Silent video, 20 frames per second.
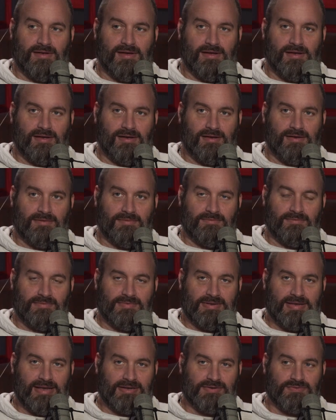da.
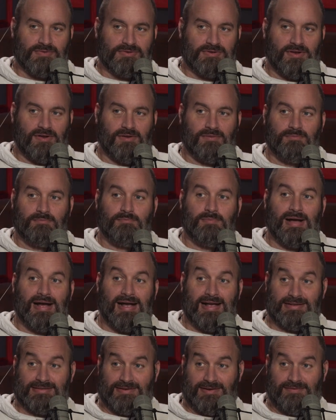Test result
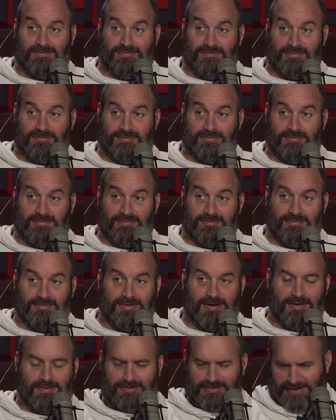positive.
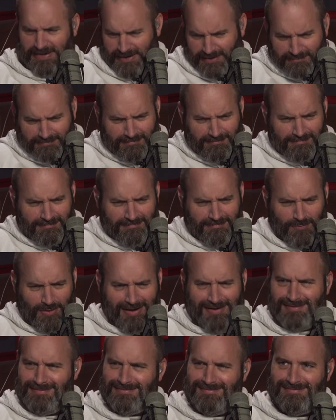And I was like,
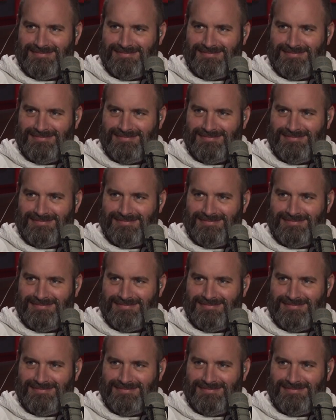what?